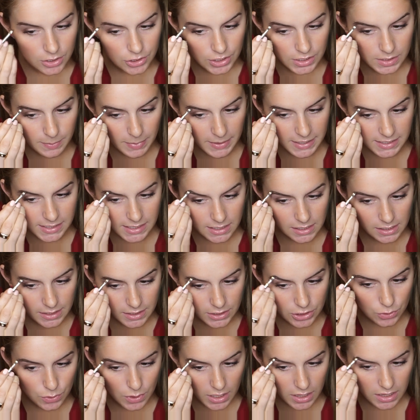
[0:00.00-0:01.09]
Just basically
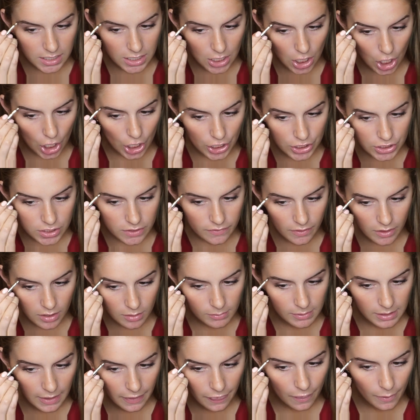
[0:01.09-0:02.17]
doing the arch of
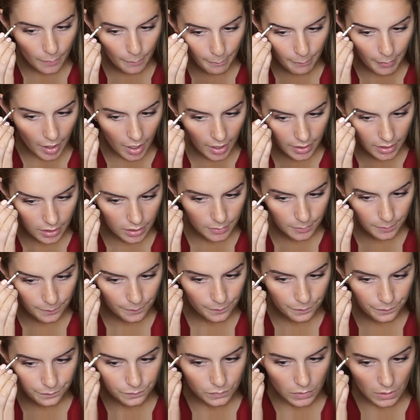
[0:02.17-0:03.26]
them and the bottom,
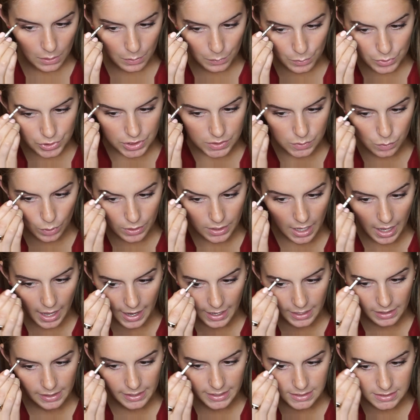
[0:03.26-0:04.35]
which is what
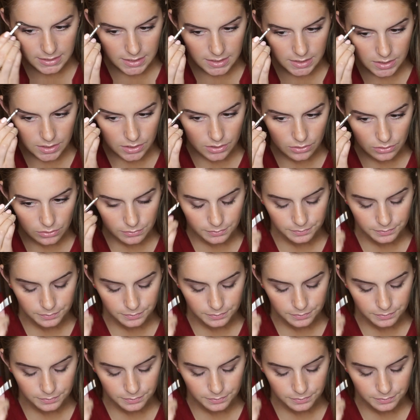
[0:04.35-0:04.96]
I like to do.